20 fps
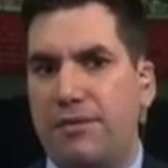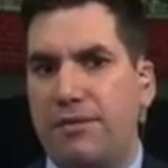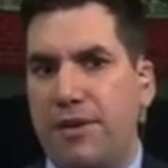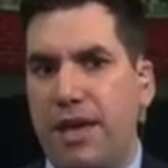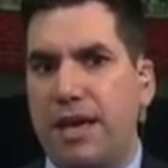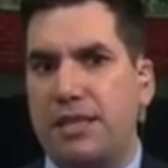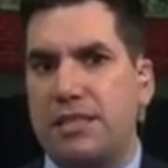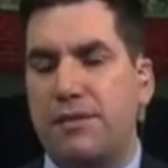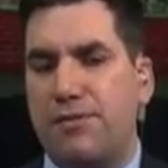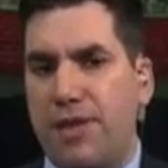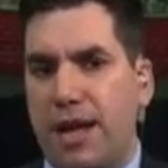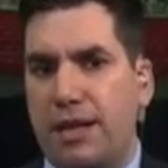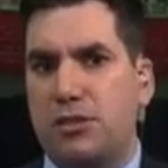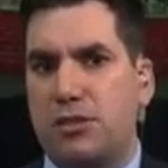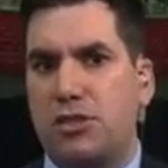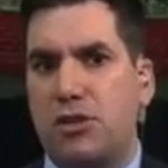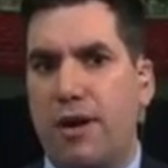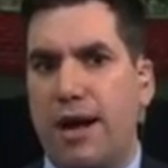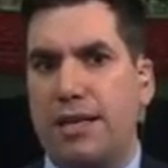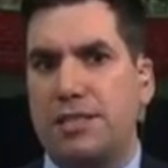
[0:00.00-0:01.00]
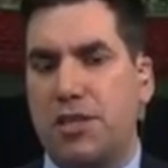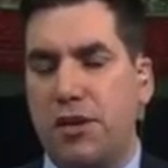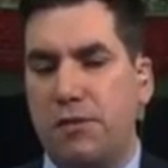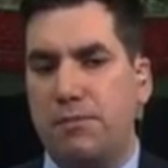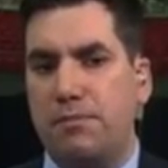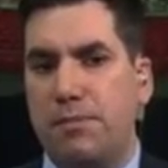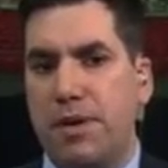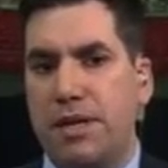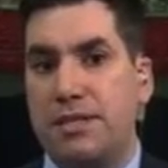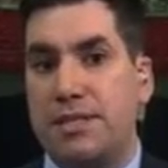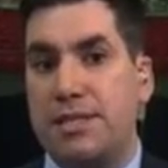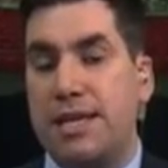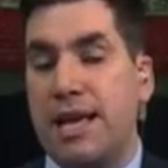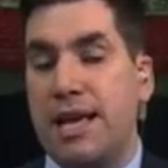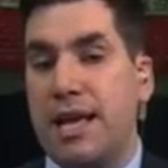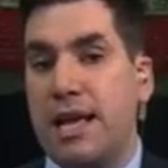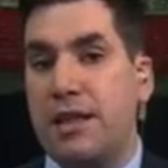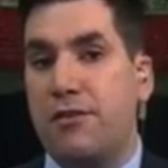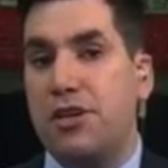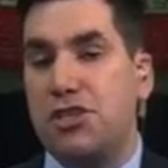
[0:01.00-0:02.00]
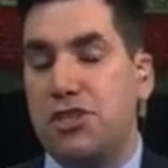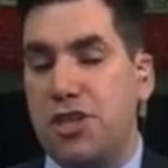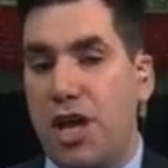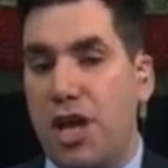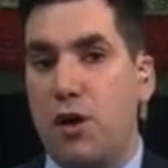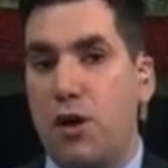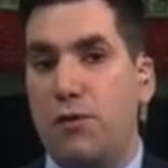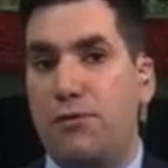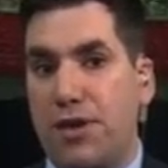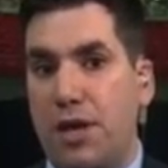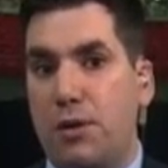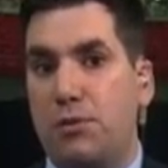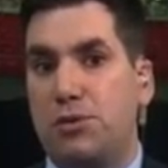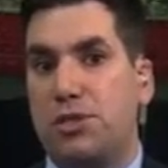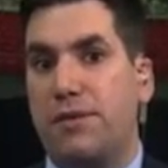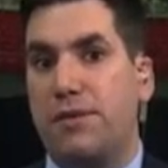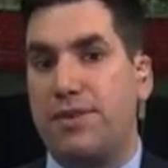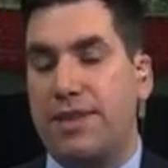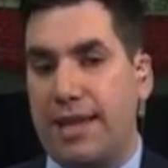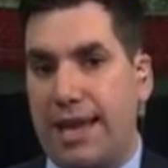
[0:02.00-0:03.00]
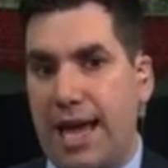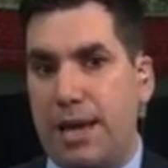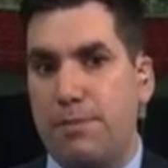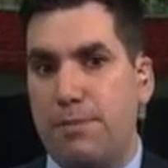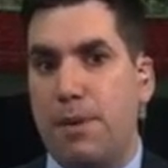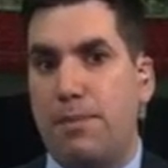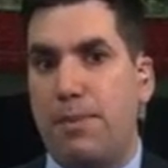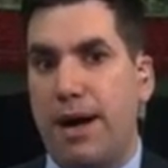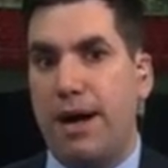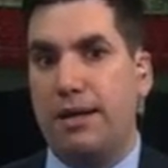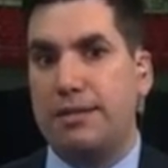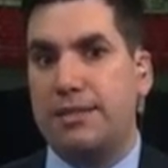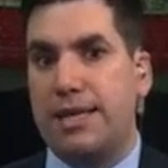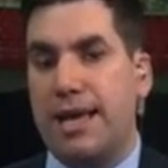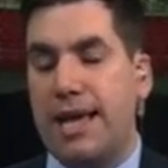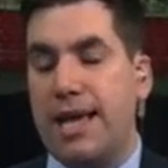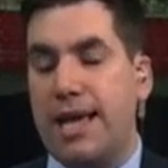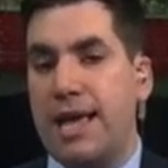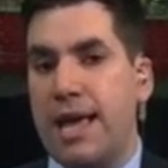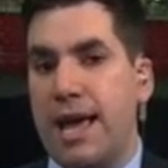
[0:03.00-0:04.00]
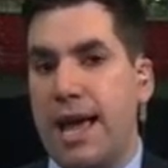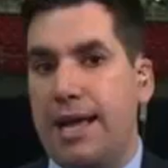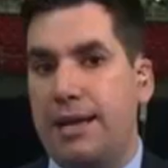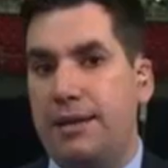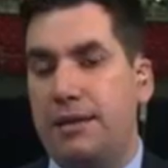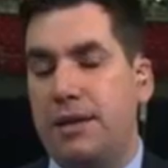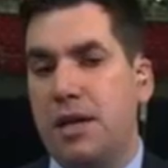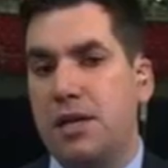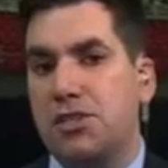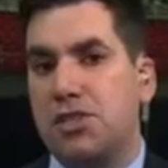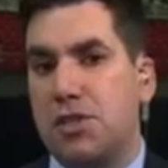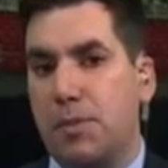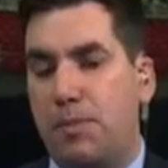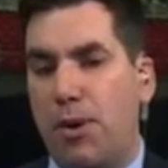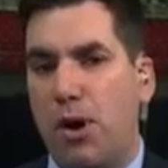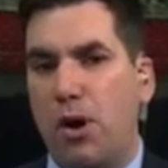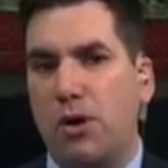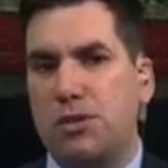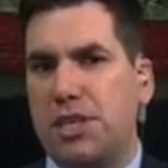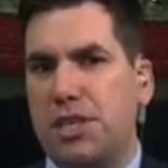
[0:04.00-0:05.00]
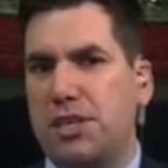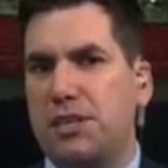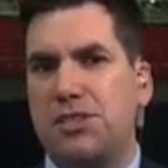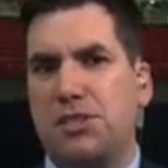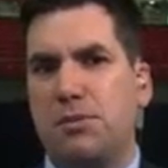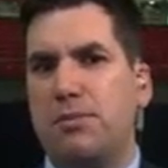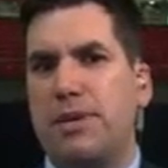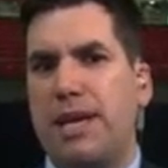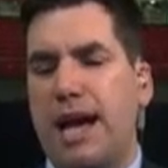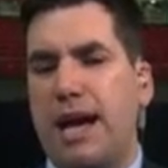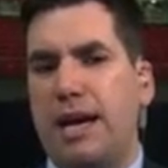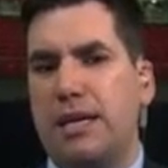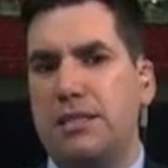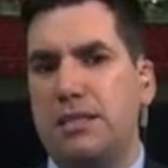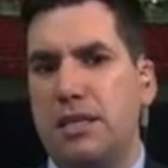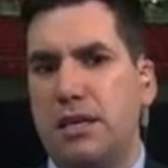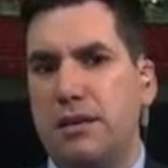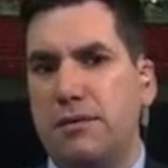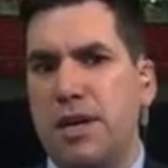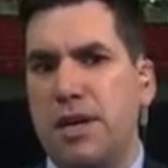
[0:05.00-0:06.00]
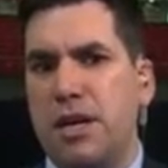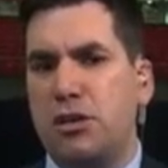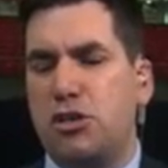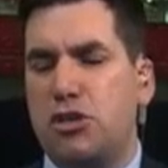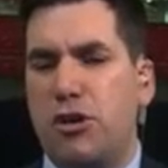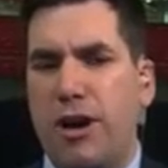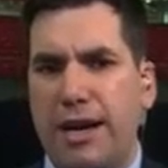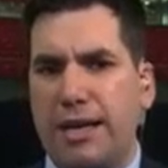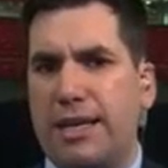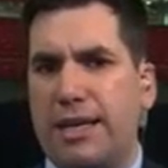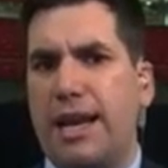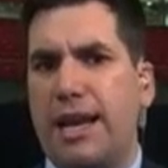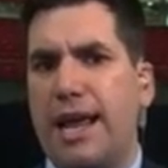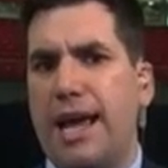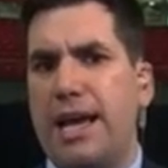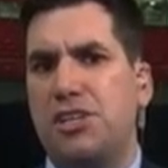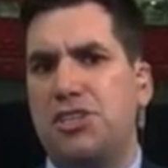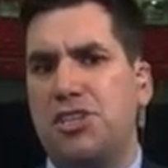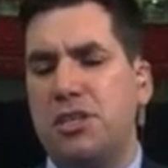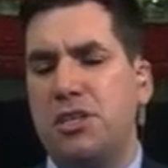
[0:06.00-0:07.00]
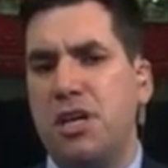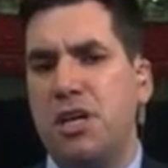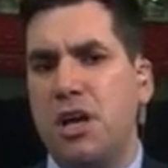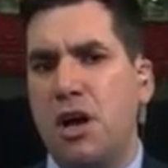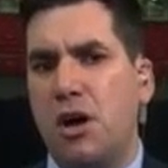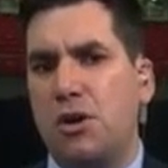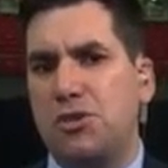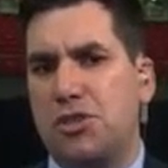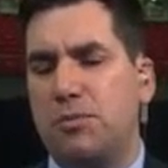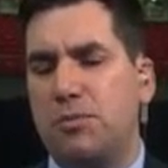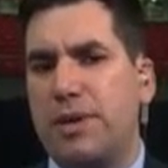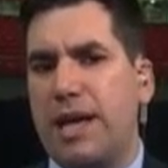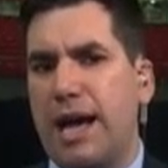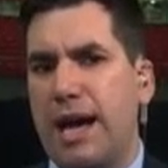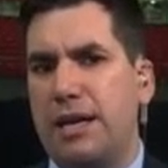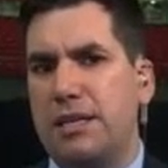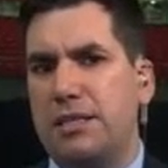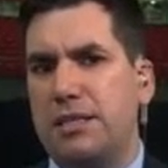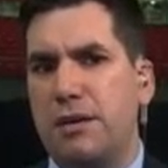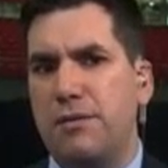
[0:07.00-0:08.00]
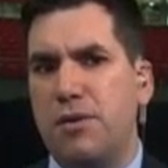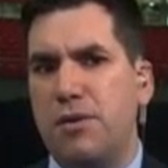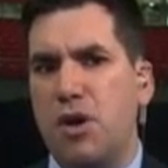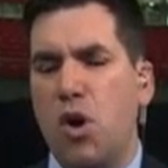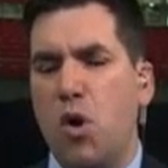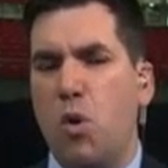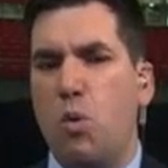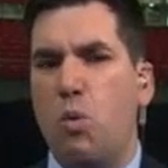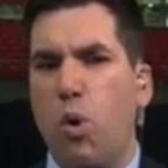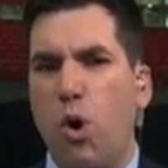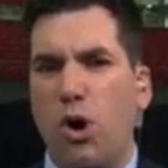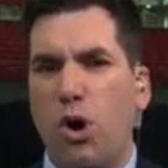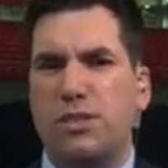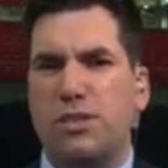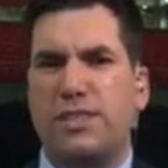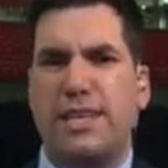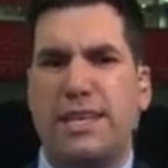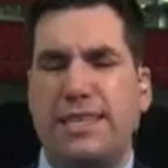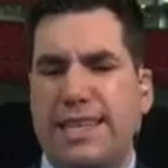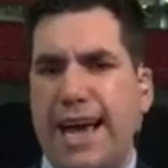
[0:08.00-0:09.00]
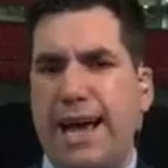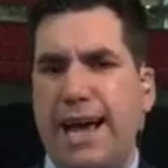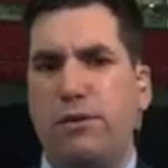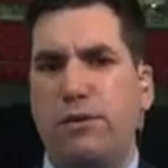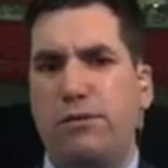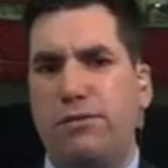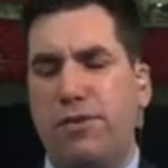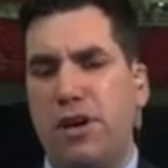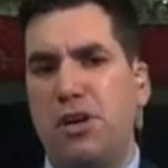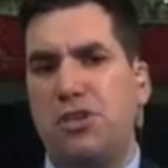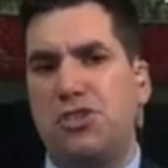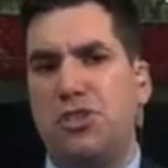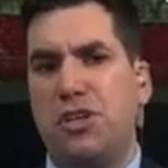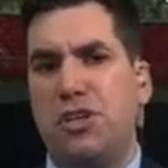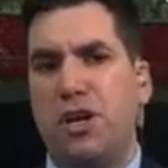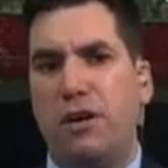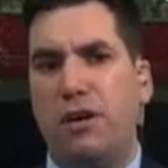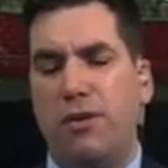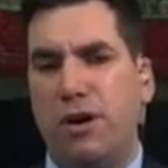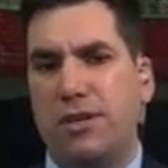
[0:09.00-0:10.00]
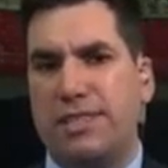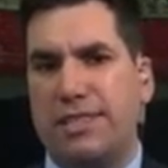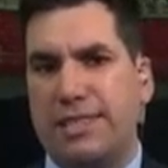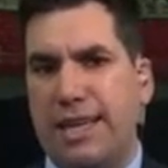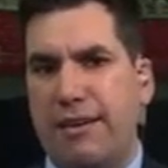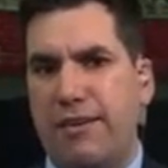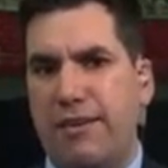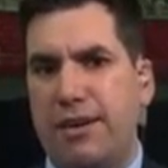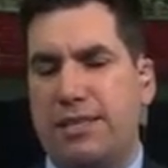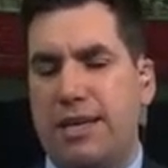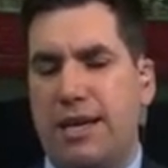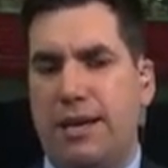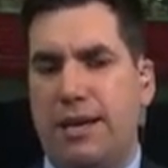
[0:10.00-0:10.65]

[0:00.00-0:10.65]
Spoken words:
years of Thatcherite government, there is no future for the Labour Party in supporting some kind of triangulation or some kind of watered-down version of austerity.